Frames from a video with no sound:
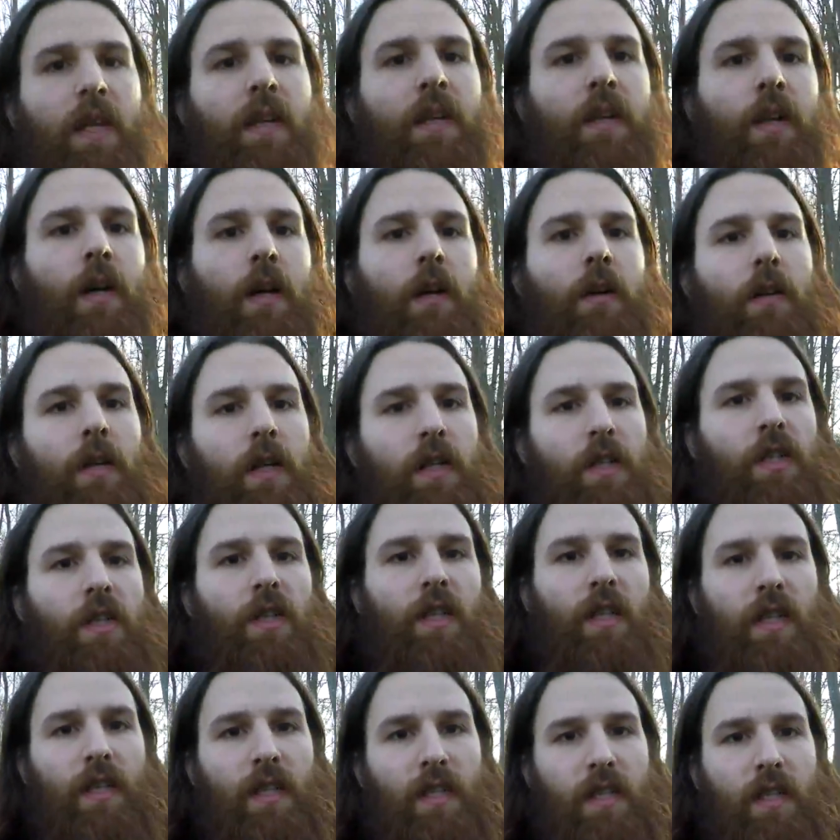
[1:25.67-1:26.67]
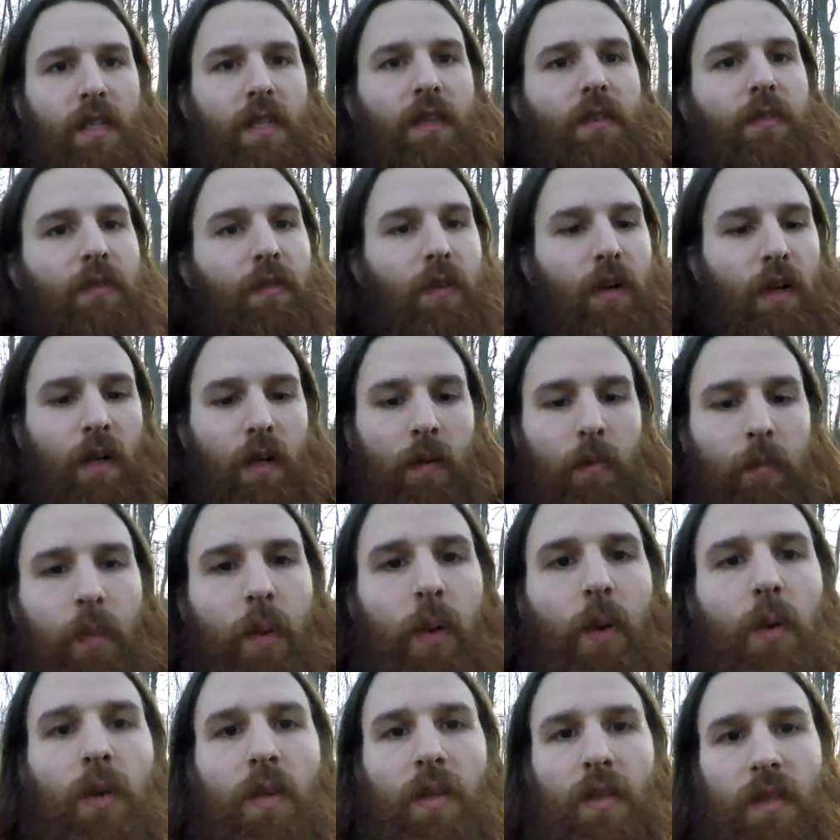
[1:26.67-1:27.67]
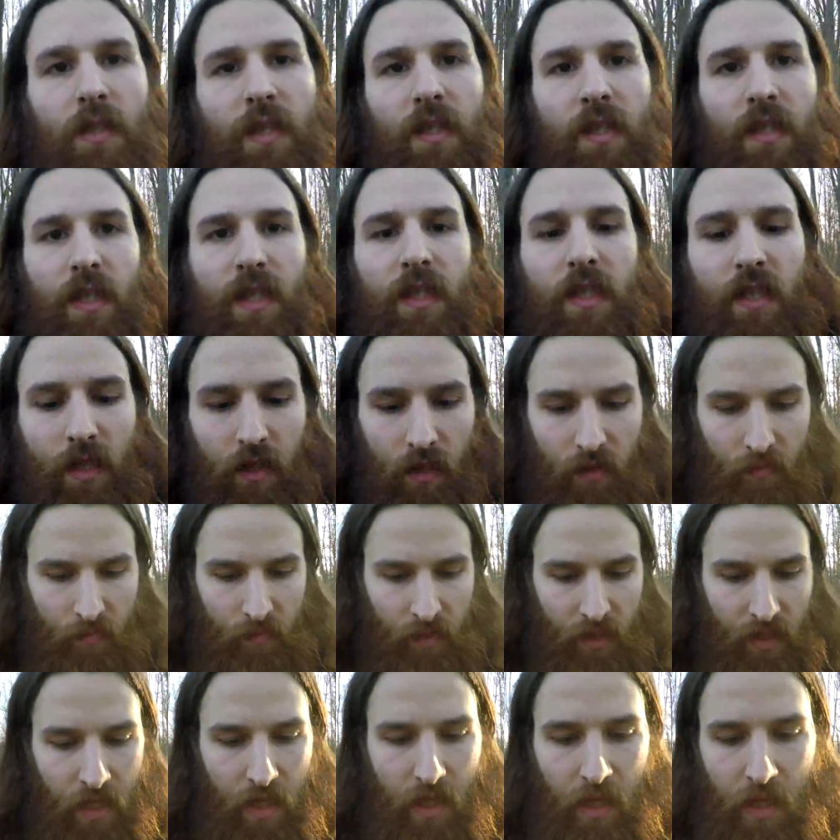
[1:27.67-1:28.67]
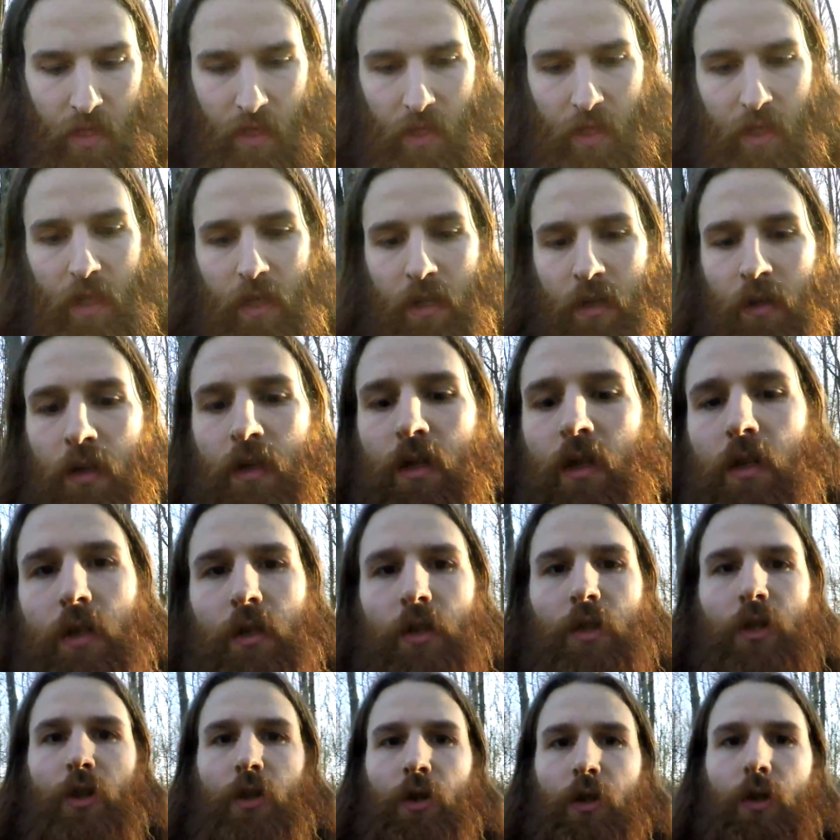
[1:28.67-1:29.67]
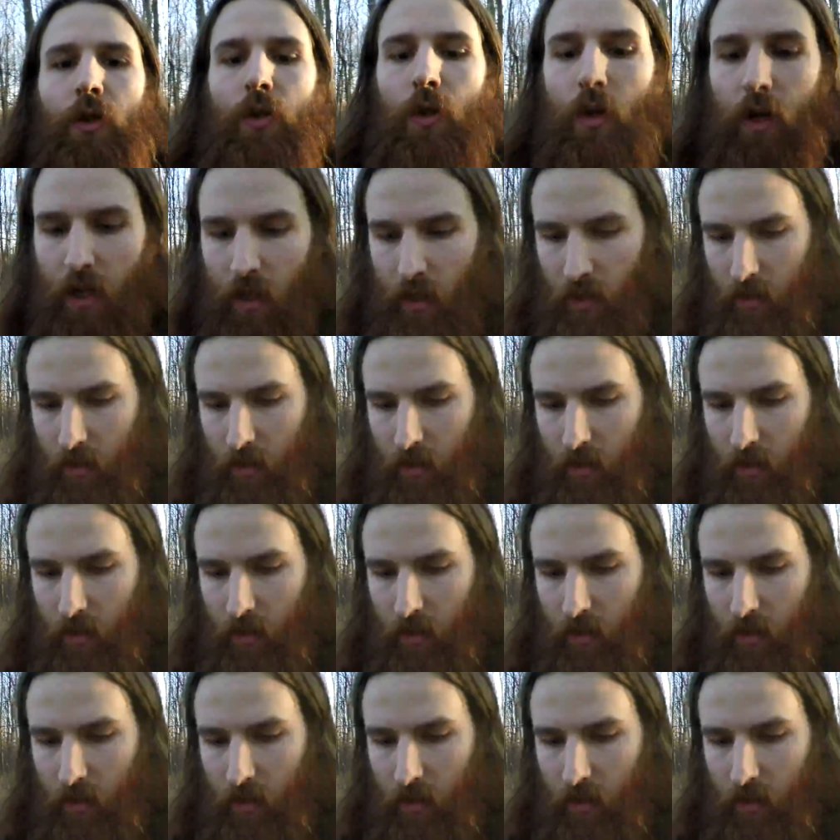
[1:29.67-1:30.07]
nourish these different important systems in order to